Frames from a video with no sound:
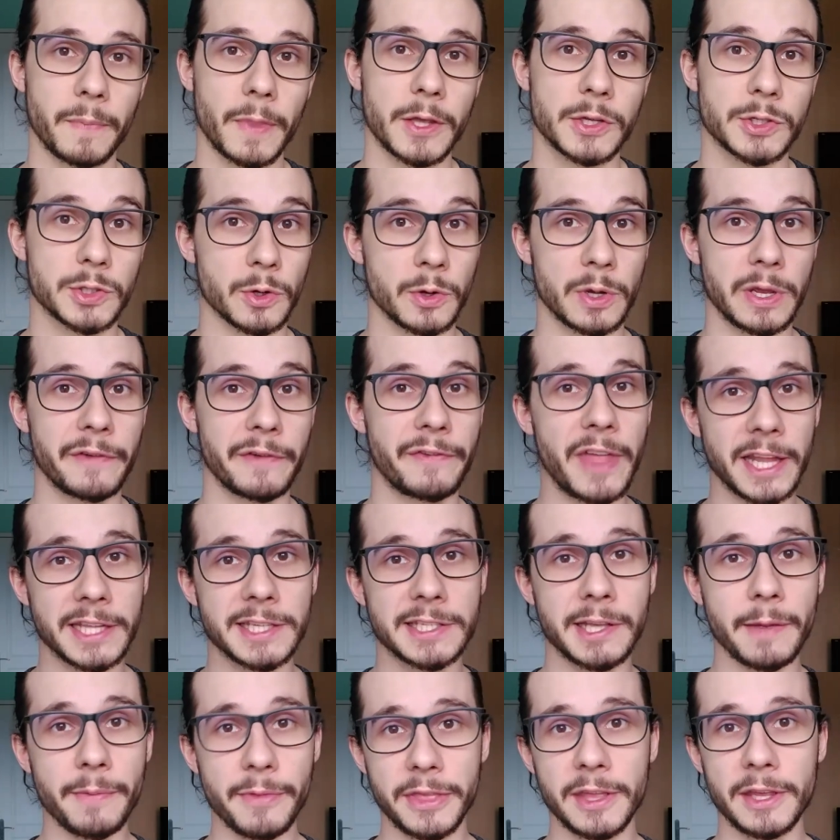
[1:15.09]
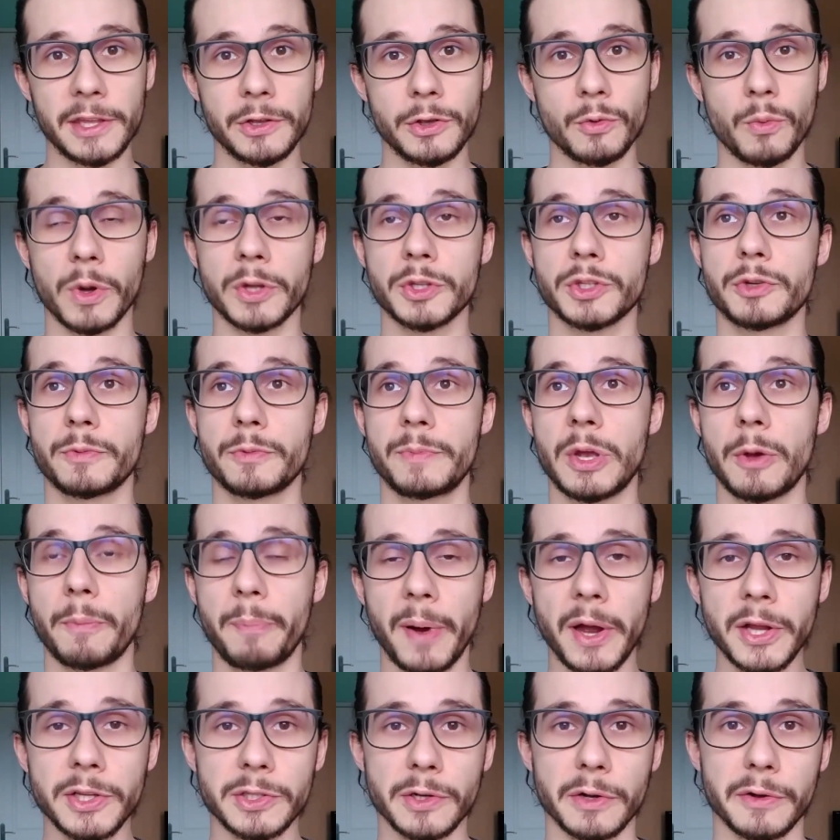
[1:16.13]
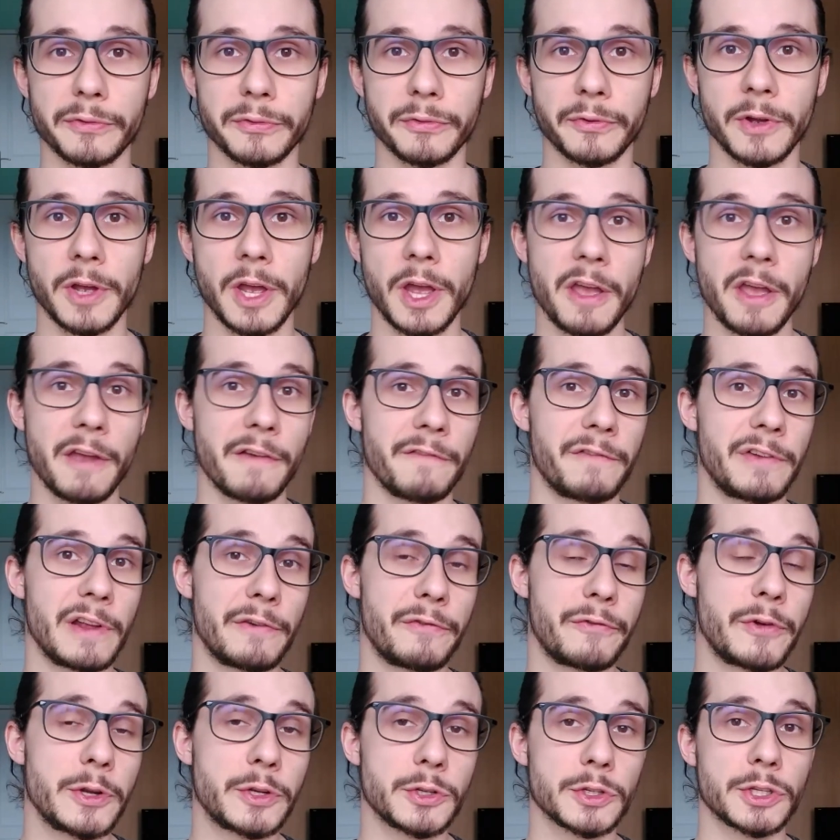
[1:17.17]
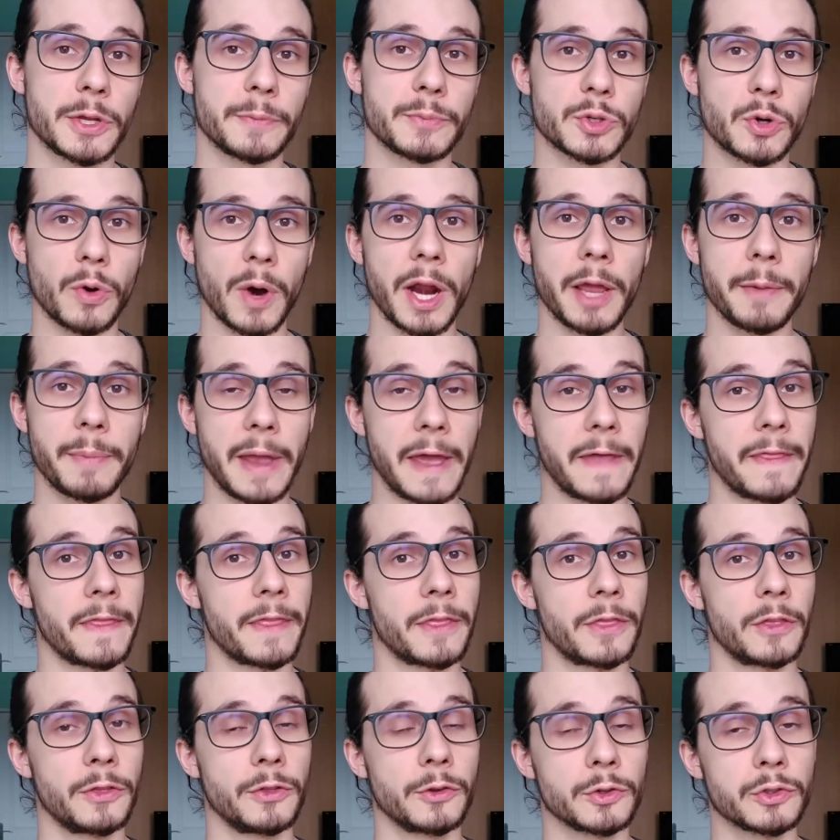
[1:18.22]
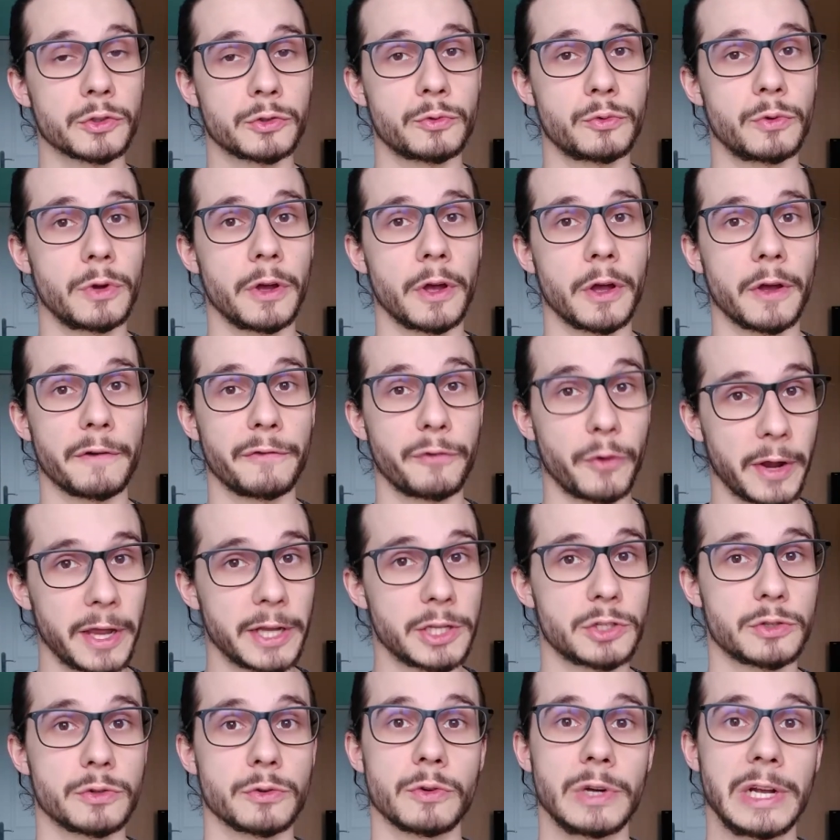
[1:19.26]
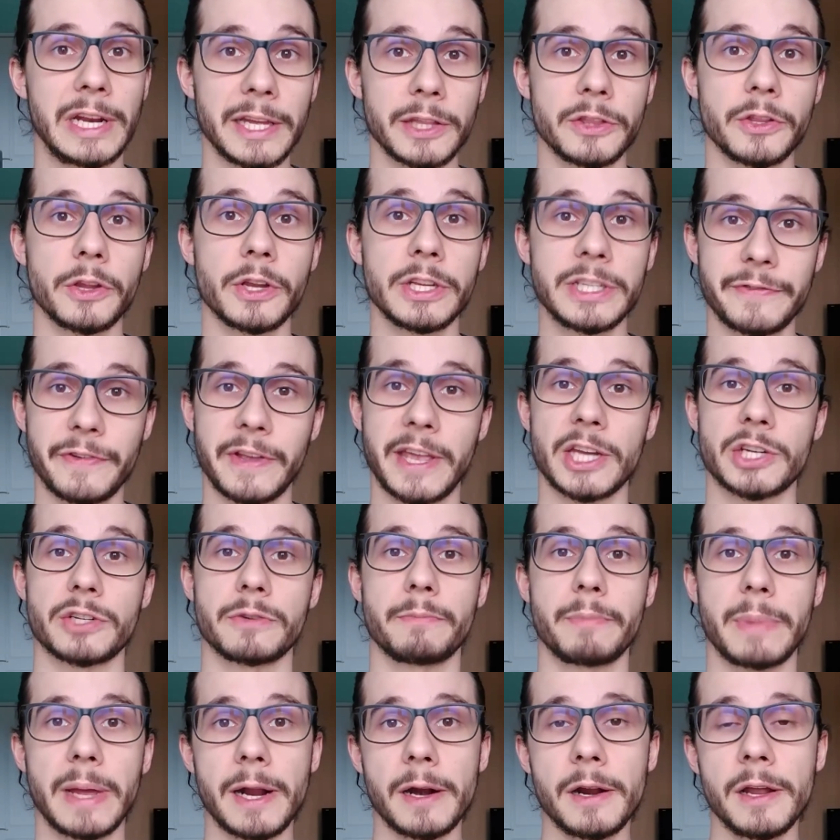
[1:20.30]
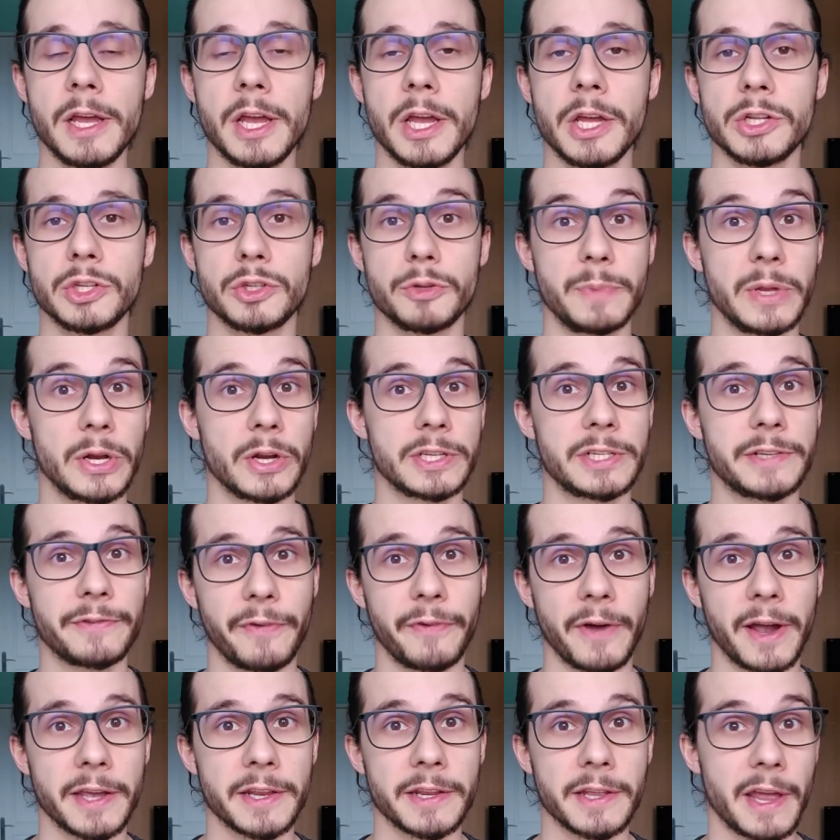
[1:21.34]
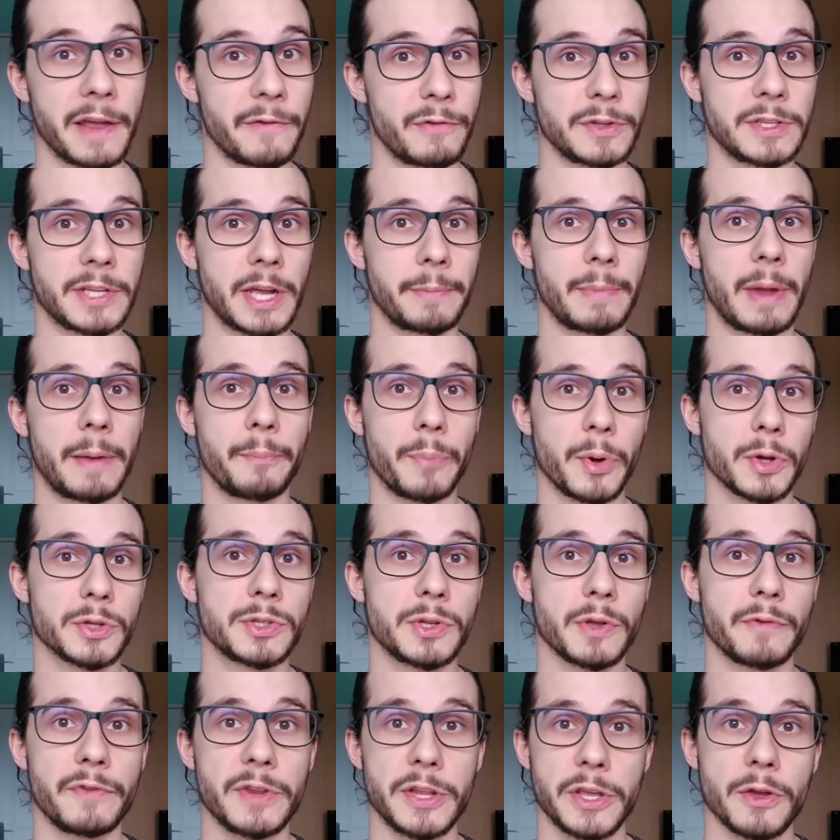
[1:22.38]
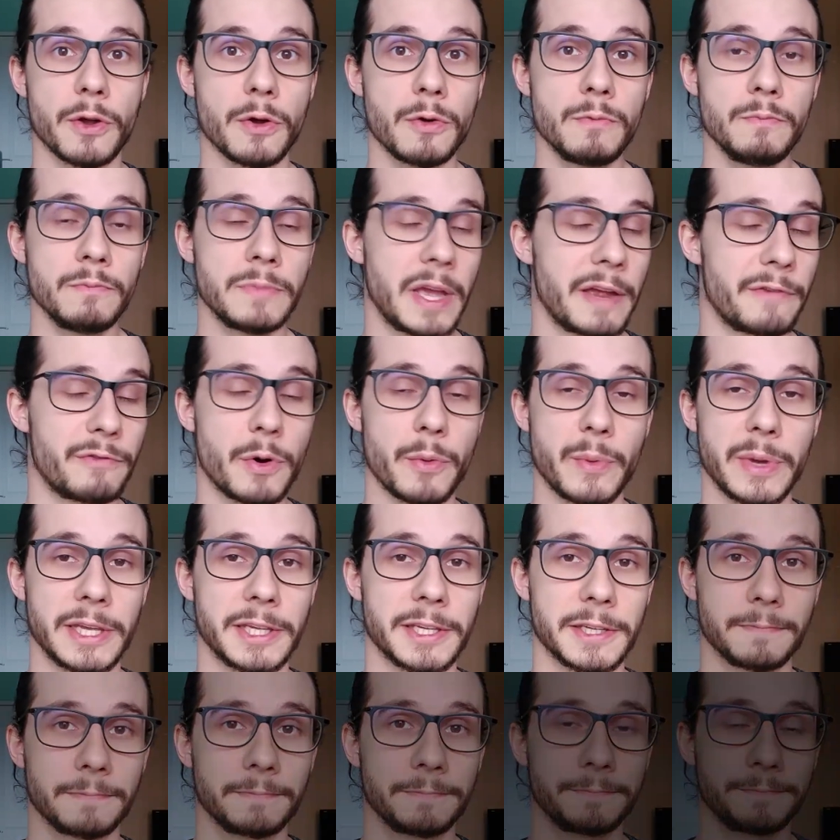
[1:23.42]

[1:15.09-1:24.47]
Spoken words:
So if that's something you want to be a part of, feel free to subscribe and don't forget to click the notification bell to be notified every time I post a video every week.